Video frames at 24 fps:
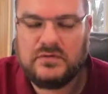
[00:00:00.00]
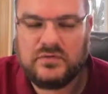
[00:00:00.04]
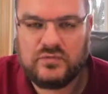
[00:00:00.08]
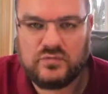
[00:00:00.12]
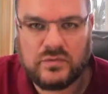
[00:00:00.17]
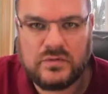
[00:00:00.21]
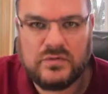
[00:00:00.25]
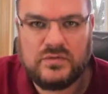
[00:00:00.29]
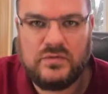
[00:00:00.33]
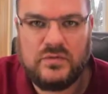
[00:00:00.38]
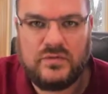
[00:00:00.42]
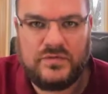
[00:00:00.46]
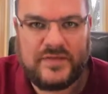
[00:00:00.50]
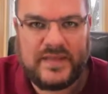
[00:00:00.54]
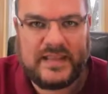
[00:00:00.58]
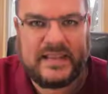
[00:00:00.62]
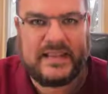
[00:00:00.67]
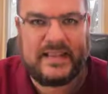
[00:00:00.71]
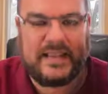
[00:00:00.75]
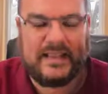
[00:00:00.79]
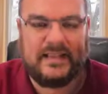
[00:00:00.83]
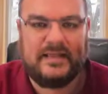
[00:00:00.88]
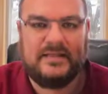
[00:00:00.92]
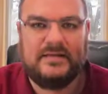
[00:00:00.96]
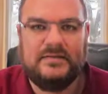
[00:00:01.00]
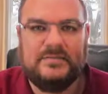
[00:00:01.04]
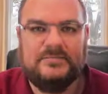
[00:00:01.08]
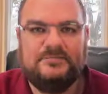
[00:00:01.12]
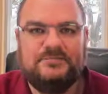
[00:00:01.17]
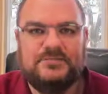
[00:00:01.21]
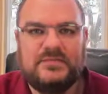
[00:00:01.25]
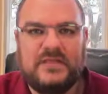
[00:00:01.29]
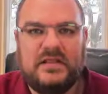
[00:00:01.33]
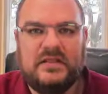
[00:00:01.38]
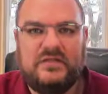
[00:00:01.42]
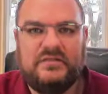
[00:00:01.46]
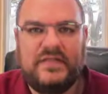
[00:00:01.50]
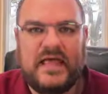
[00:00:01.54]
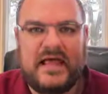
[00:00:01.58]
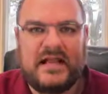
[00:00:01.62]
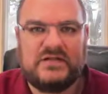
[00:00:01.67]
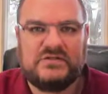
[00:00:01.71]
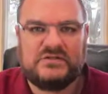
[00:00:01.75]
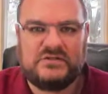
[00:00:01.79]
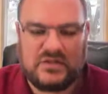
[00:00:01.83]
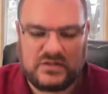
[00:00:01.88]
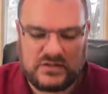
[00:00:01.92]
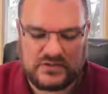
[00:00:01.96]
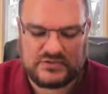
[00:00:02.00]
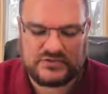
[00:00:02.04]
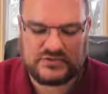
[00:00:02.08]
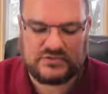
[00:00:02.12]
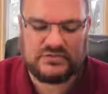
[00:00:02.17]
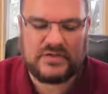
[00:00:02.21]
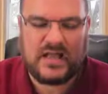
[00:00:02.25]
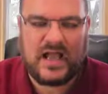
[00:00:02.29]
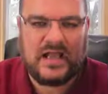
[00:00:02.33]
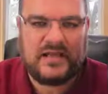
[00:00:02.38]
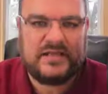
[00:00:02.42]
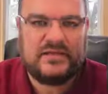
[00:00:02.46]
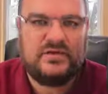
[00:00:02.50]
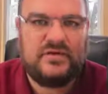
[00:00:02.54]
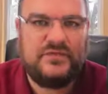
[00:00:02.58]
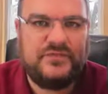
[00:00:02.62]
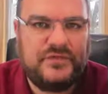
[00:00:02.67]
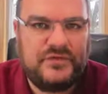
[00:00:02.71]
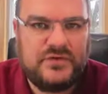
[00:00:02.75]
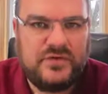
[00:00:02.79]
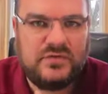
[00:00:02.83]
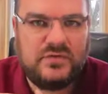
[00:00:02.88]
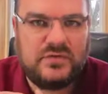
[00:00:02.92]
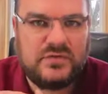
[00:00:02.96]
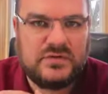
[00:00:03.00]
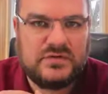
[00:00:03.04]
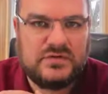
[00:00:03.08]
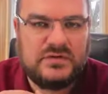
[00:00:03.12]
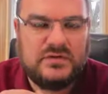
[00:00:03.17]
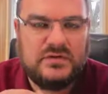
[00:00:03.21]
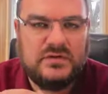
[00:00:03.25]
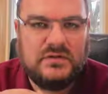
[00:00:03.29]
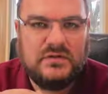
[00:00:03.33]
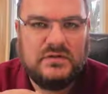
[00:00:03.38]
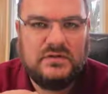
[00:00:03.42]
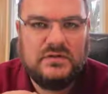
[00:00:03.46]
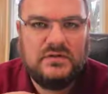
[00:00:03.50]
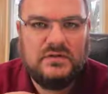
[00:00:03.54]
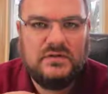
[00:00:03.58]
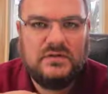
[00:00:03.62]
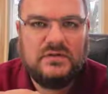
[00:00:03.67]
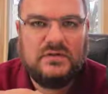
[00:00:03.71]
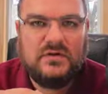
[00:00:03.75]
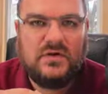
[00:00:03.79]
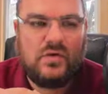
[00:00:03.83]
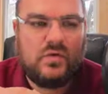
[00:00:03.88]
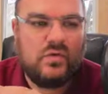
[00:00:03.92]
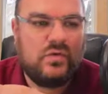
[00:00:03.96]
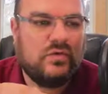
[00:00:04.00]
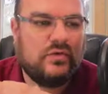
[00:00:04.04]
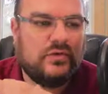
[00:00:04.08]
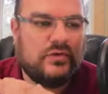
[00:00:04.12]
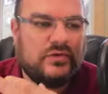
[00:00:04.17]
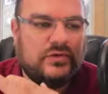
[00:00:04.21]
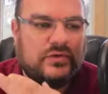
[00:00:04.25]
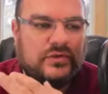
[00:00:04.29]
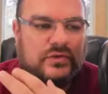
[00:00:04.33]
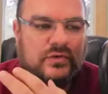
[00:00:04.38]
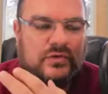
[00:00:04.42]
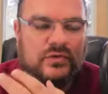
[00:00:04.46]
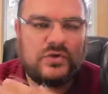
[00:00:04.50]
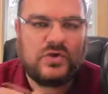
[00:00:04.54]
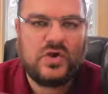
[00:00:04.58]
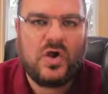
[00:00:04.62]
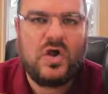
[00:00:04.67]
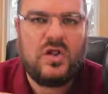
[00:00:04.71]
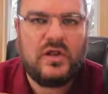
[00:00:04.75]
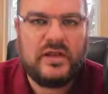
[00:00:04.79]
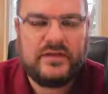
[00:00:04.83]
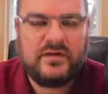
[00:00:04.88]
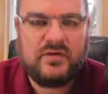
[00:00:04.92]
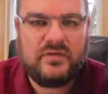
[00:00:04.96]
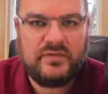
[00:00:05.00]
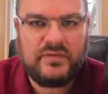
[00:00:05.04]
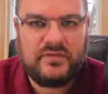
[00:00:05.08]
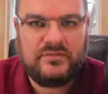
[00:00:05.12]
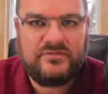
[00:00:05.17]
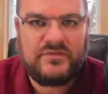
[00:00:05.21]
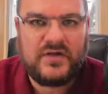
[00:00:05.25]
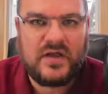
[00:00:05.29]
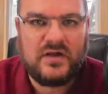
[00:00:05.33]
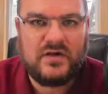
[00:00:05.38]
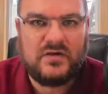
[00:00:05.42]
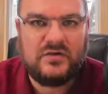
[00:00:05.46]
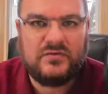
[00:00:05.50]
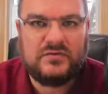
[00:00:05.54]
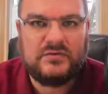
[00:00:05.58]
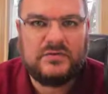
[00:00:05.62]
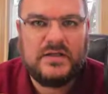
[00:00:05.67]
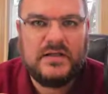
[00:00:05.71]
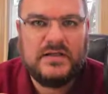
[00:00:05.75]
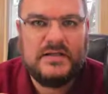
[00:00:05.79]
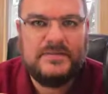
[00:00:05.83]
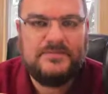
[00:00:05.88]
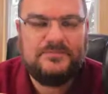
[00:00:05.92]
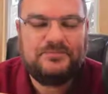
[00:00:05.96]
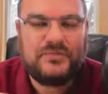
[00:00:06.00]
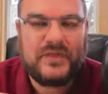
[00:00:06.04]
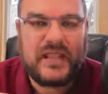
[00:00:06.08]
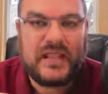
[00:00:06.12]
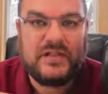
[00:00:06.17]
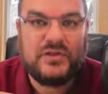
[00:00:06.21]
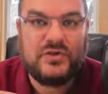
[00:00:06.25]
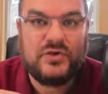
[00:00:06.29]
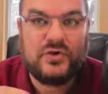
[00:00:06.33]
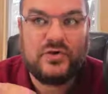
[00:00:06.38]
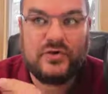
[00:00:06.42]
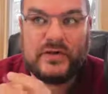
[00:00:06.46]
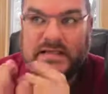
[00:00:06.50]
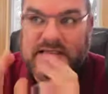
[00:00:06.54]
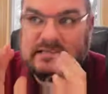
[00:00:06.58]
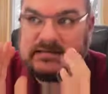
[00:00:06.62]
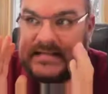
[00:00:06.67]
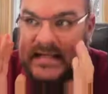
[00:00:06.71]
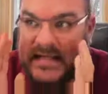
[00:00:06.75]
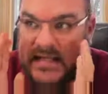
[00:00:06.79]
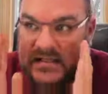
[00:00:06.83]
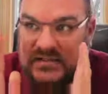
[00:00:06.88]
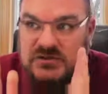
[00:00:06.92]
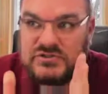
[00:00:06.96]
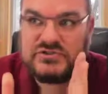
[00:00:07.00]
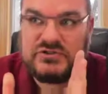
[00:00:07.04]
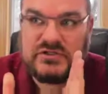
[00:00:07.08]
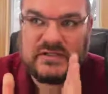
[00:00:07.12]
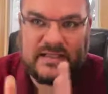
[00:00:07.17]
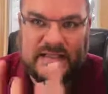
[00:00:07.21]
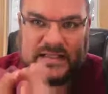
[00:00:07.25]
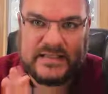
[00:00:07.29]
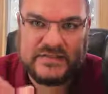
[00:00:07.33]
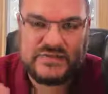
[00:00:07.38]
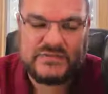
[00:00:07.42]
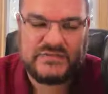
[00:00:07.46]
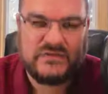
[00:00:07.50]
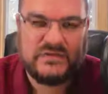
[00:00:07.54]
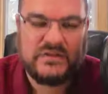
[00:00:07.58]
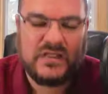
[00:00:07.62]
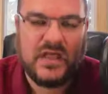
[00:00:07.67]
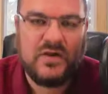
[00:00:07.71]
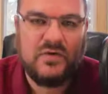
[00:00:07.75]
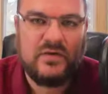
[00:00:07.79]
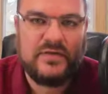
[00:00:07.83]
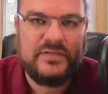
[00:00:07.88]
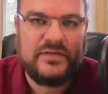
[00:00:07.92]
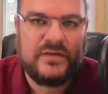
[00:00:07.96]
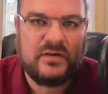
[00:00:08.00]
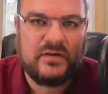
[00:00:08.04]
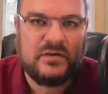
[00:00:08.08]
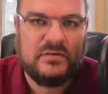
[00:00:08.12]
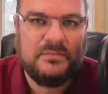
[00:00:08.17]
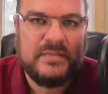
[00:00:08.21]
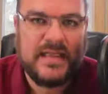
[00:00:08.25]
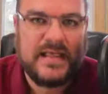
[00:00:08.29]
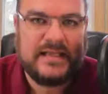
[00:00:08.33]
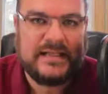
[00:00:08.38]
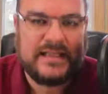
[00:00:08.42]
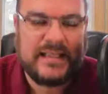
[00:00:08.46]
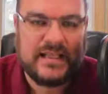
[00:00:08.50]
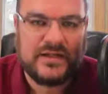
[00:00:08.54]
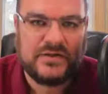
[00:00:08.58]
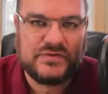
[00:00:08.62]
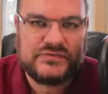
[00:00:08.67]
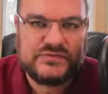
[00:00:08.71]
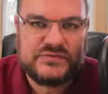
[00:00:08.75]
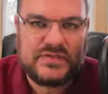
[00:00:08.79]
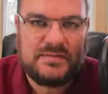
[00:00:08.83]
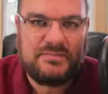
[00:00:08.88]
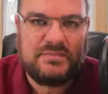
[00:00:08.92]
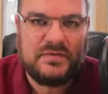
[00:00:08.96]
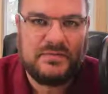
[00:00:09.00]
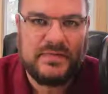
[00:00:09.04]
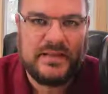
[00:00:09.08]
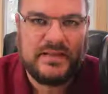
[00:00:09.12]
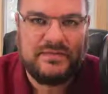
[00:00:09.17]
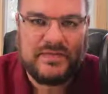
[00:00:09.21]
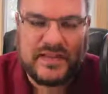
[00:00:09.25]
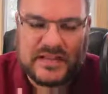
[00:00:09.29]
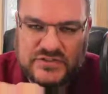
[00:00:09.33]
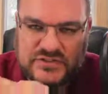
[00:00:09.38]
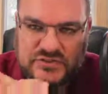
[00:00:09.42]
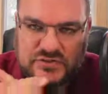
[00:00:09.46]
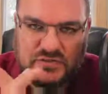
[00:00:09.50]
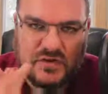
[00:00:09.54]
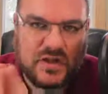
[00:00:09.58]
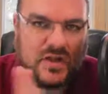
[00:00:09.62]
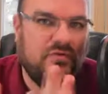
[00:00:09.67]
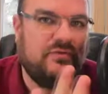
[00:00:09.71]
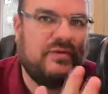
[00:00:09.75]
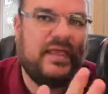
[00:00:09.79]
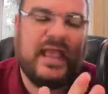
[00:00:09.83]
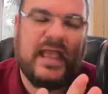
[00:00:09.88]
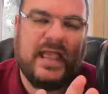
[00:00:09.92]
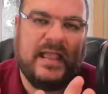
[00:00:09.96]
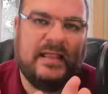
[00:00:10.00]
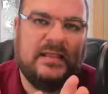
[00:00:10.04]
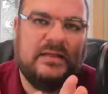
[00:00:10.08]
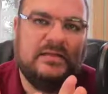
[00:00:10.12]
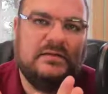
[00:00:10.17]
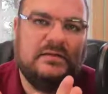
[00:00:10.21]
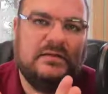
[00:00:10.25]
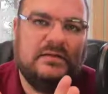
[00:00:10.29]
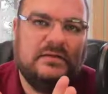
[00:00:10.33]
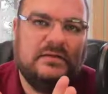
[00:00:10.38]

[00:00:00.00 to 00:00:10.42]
rule thinking that as long as you're knocking on the door or you're calling on the phone, and your intention is to go in there on Medicare supplement, that you're okay.